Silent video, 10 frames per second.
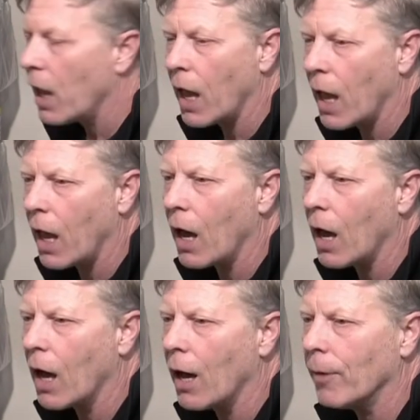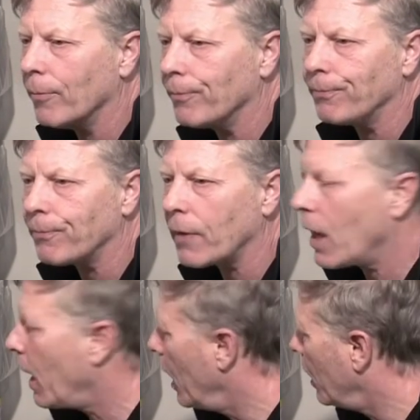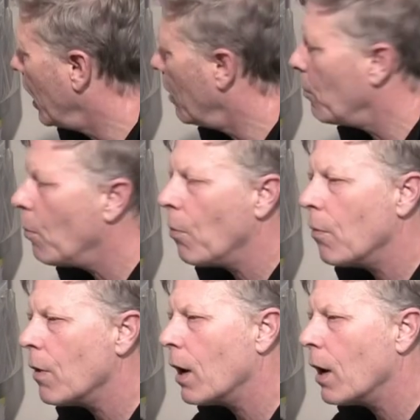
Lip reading: And then